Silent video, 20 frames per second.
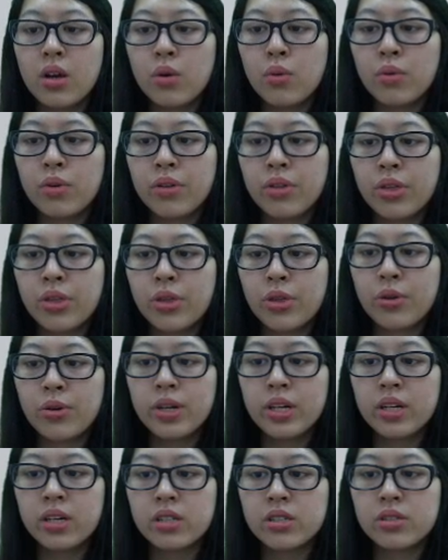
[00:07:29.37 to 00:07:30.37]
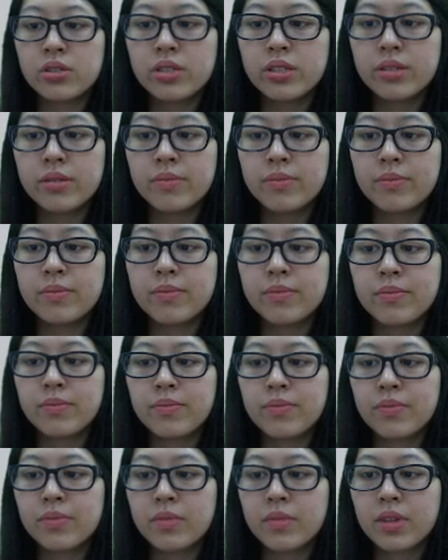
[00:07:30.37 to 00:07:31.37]
with 300.
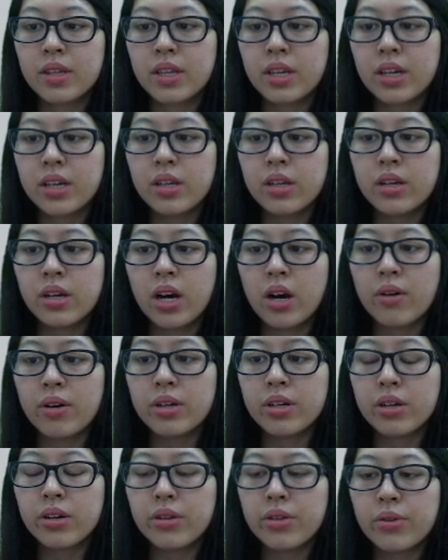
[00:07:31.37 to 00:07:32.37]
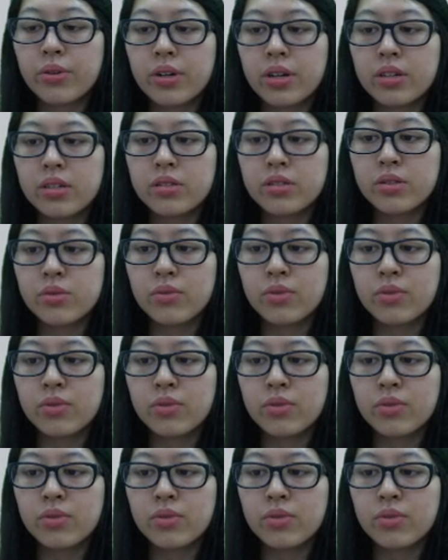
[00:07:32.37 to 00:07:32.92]
Okay, how I got 300?